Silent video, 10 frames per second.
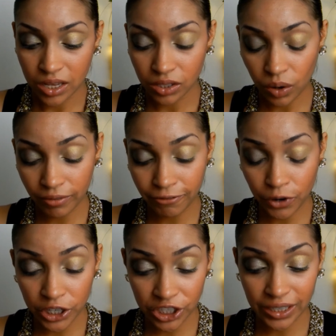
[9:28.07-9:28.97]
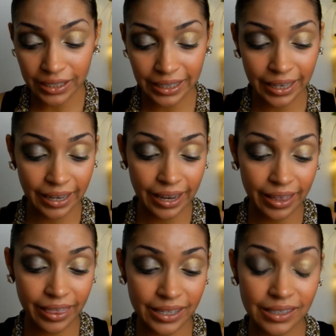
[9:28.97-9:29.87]
So unfortunately,
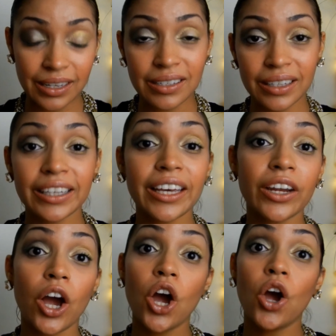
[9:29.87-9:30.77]
this doesn't get